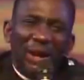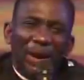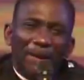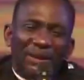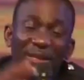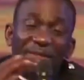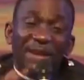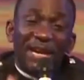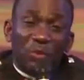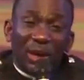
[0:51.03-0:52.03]
but
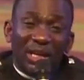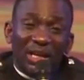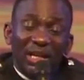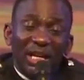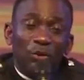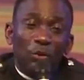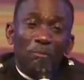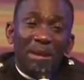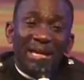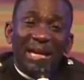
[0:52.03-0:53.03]
eventually it will
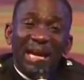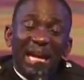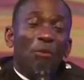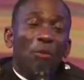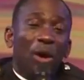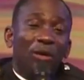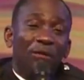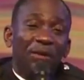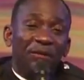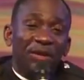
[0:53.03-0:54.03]
make a world of
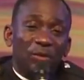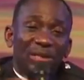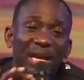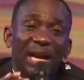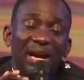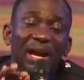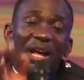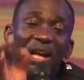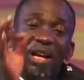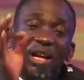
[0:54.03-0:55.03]
difference. We say,
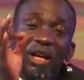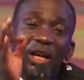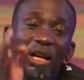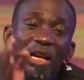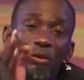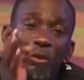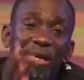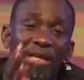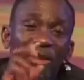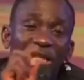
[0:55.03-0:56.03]
little
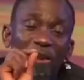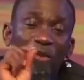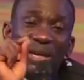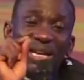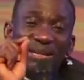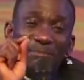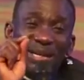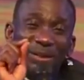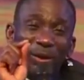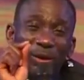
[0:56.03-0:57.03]
hinges swing big
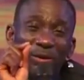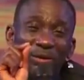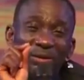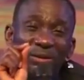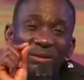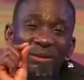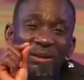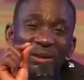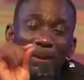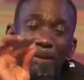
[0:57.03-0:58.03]
doors.
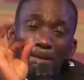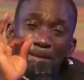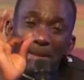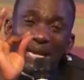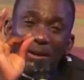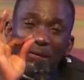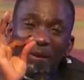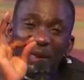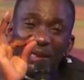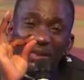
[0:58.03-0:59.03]
Minor
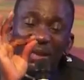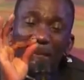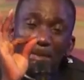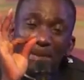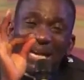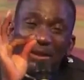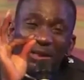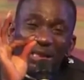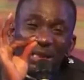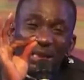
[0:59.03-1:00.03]
things, minor
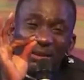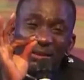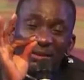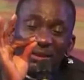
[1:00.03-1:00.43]
details